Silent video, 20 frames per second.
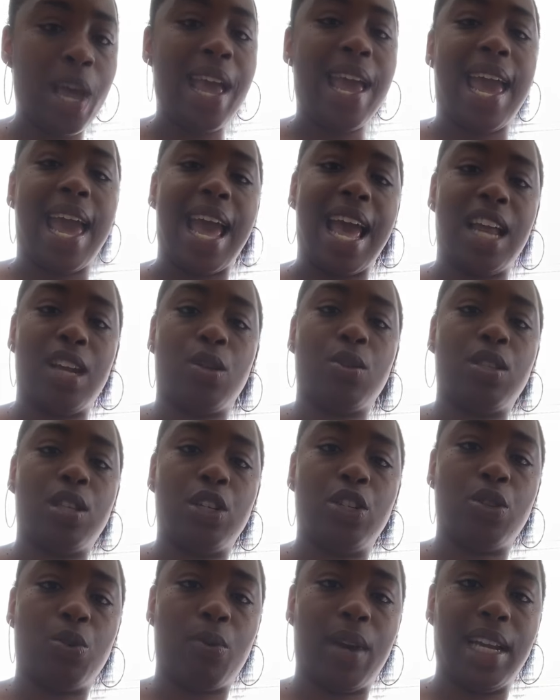handle
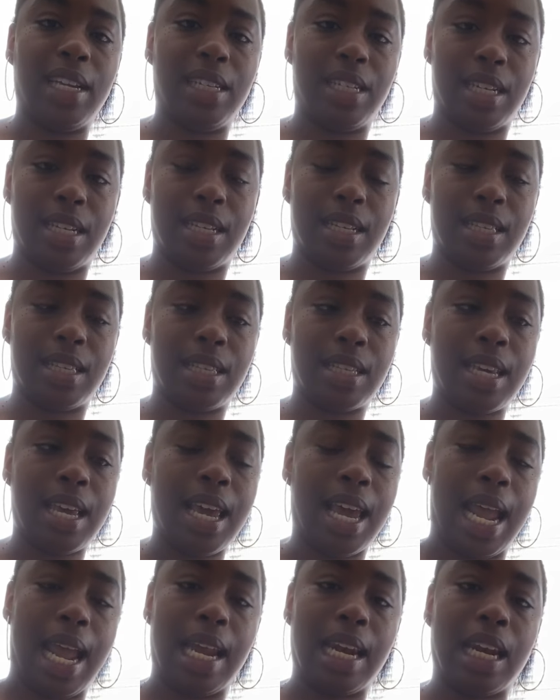situations
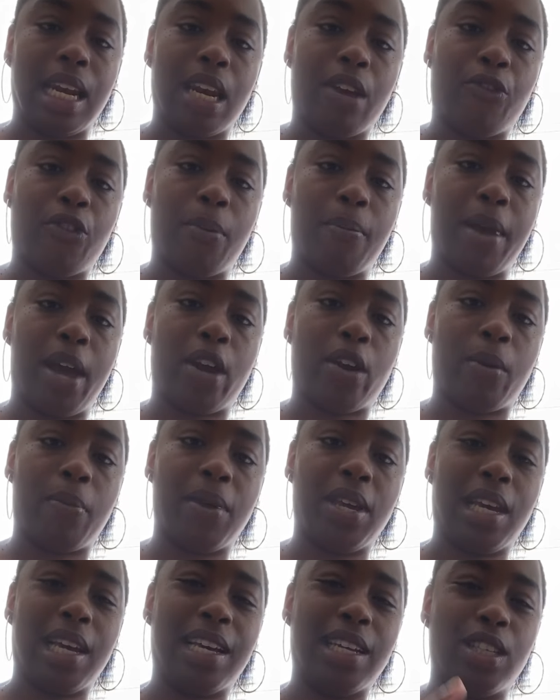in a different manner
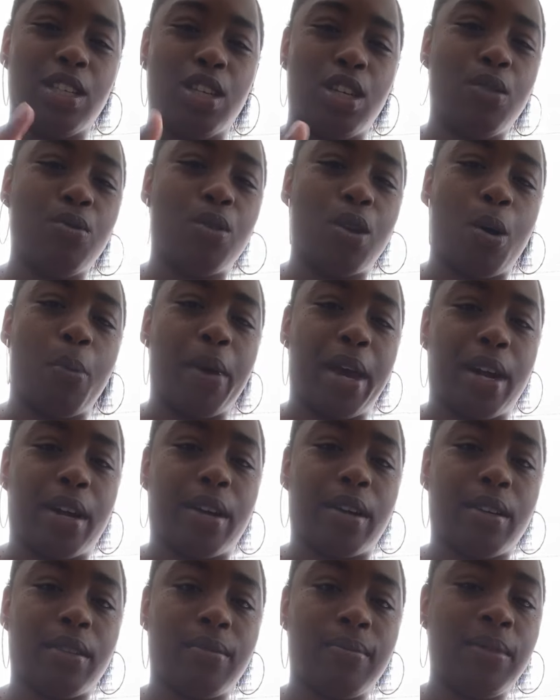because you know
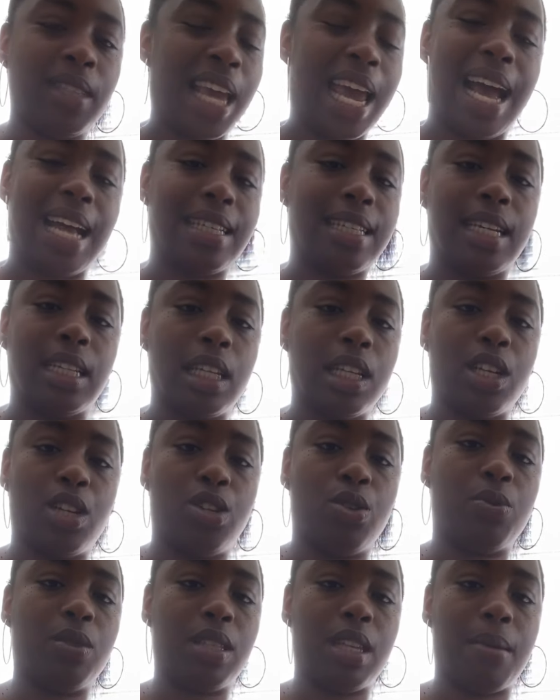better. It has nothing to
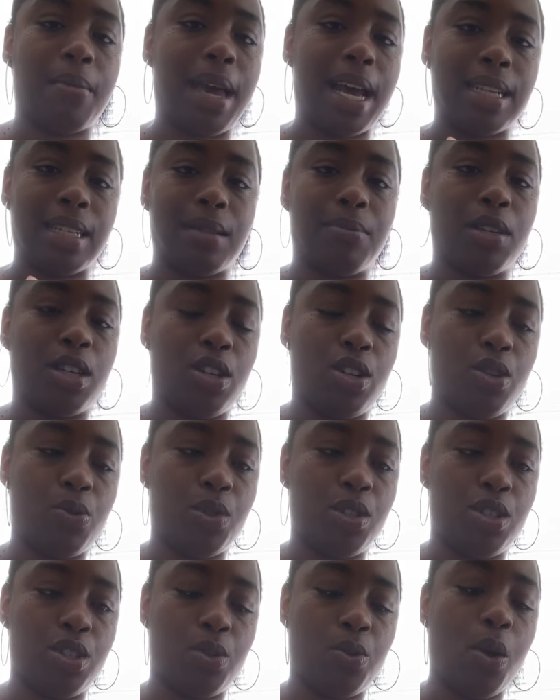do with them, it has something to do
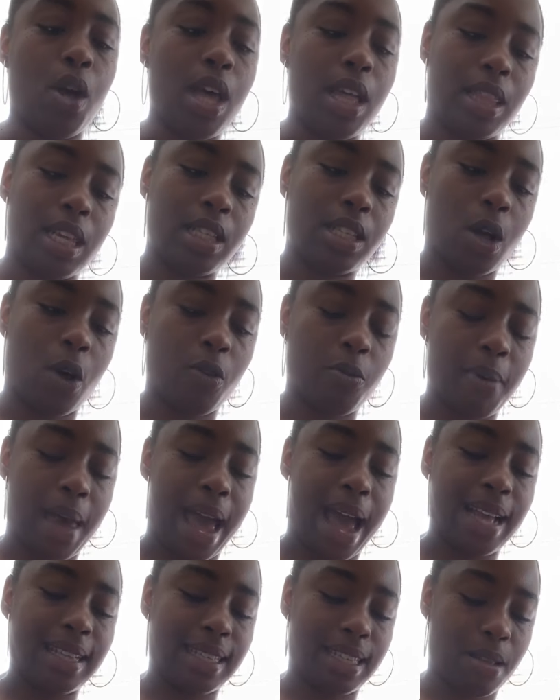with you. This whole
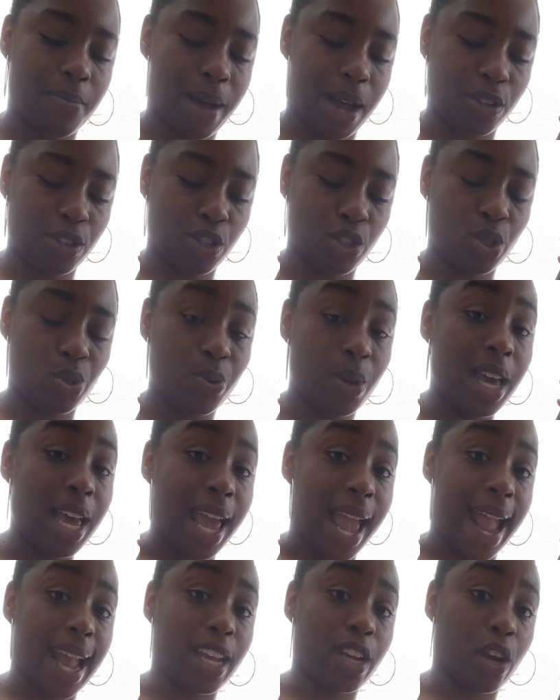past is about you
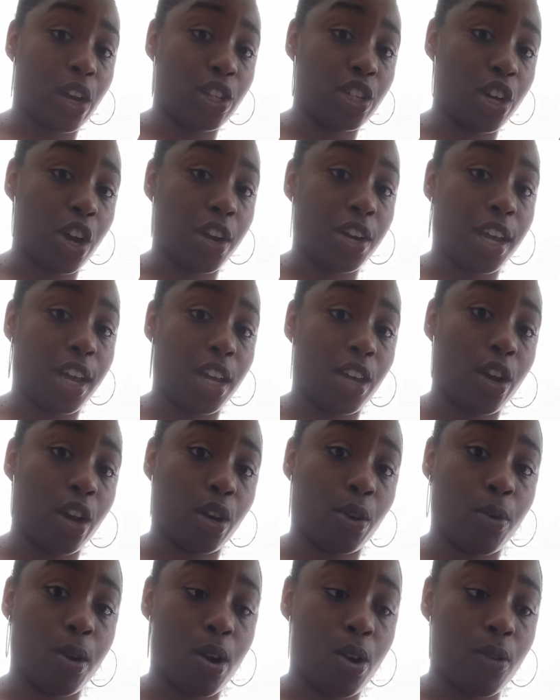and your journey and your
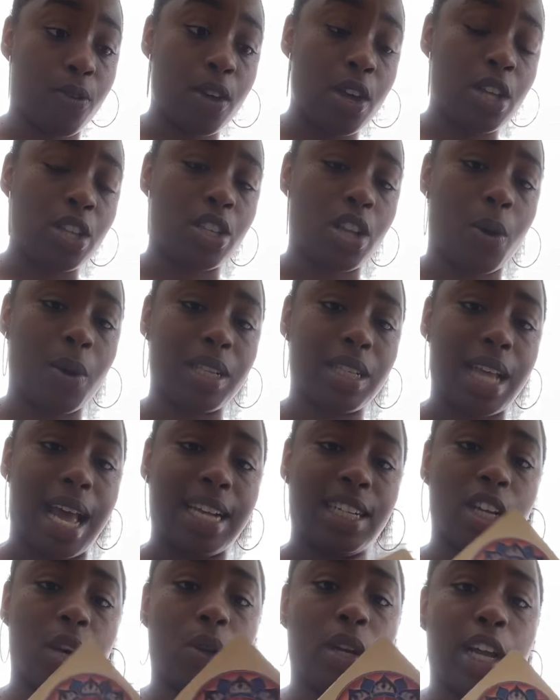growth. So it's like,
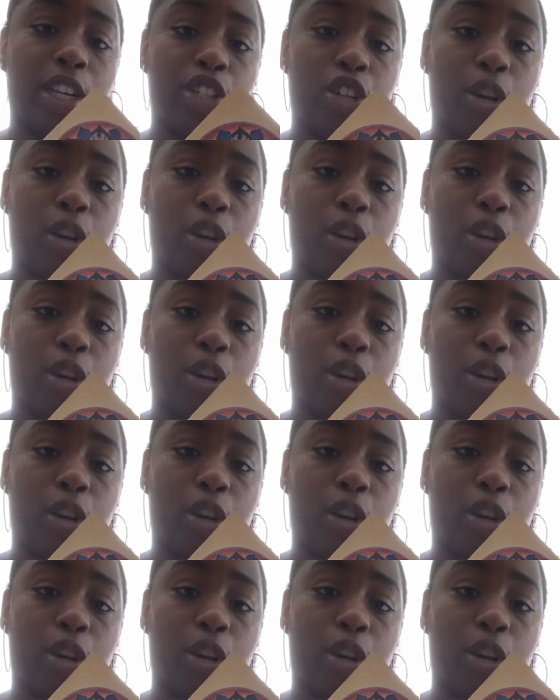don't let